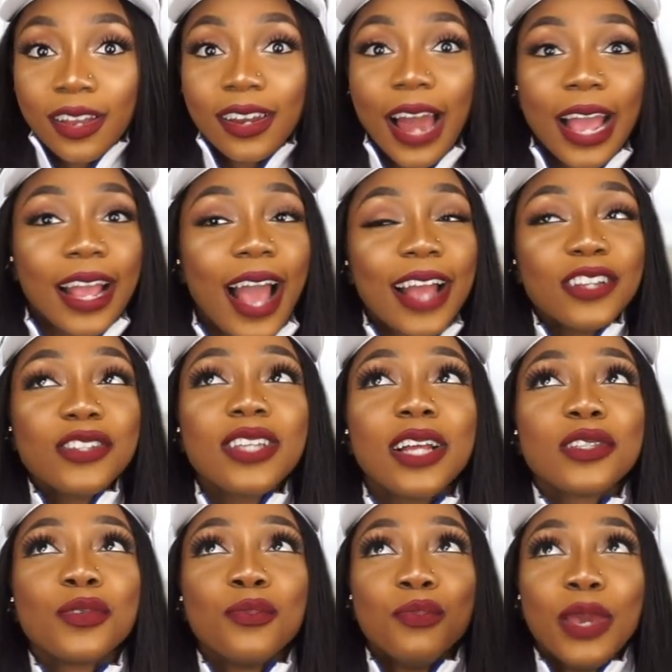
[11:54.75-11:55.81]
Like I just
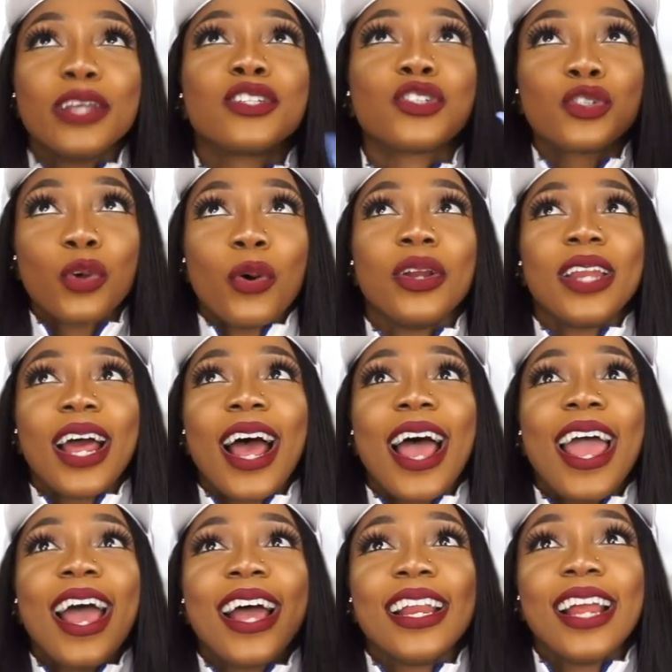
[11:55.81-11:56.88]
had to make sure that
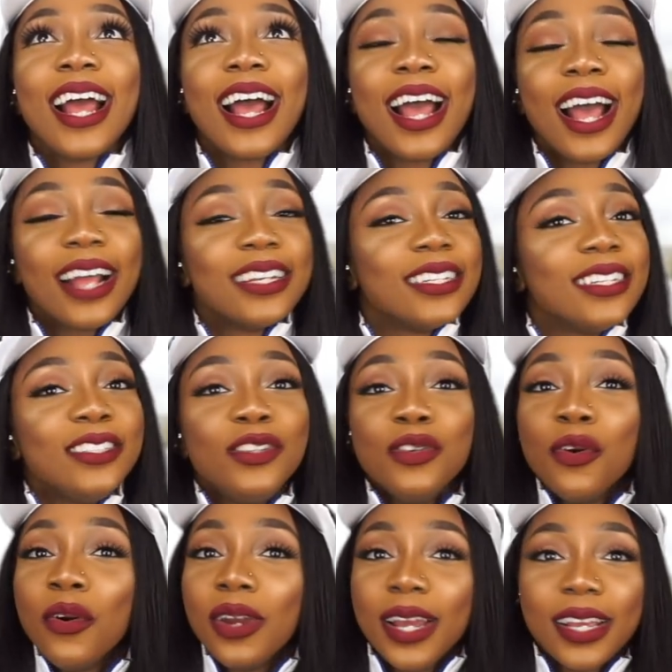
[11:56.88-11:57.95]
I had, had, you
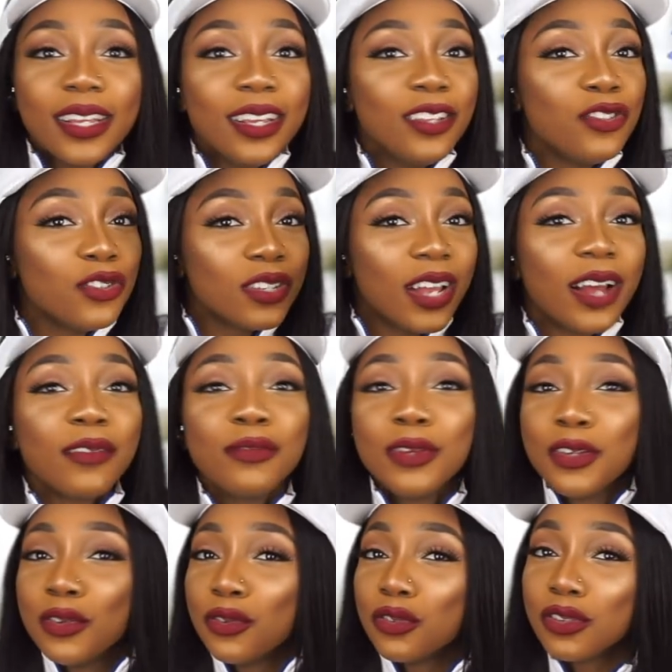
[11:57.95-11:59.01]
know, like you just have,
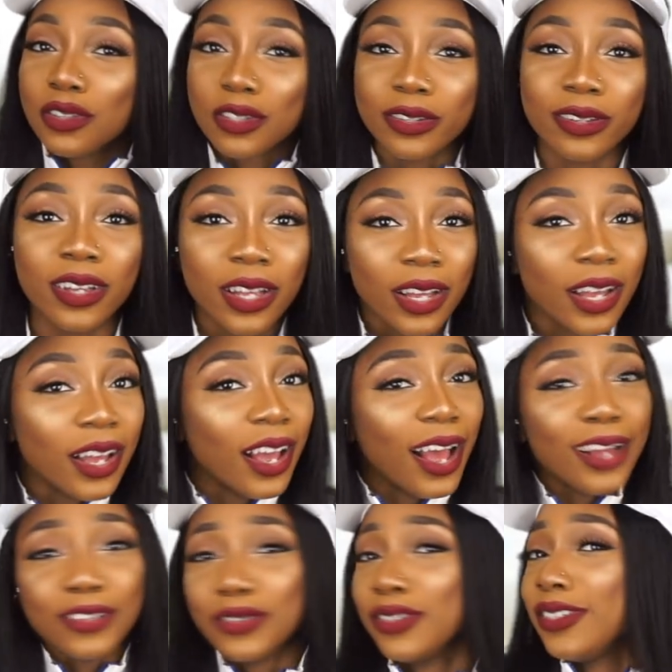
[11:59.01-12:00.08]
you just,
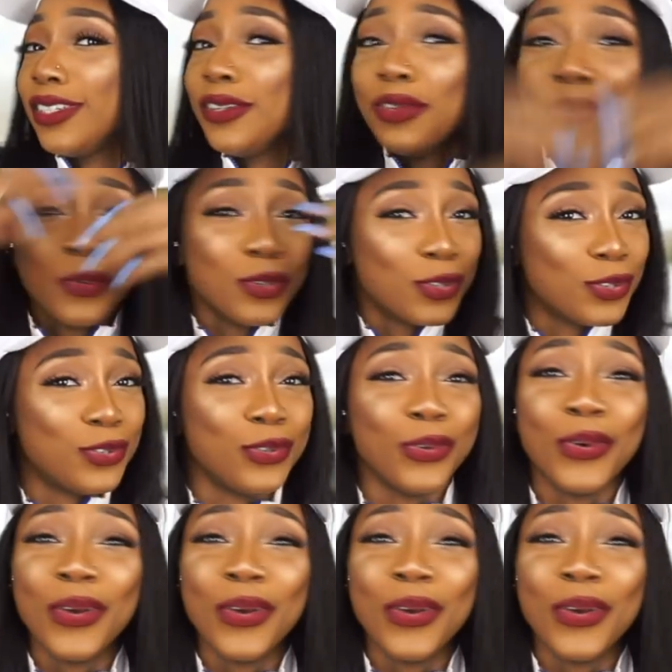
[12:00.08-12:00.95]
I just didn't know what to do.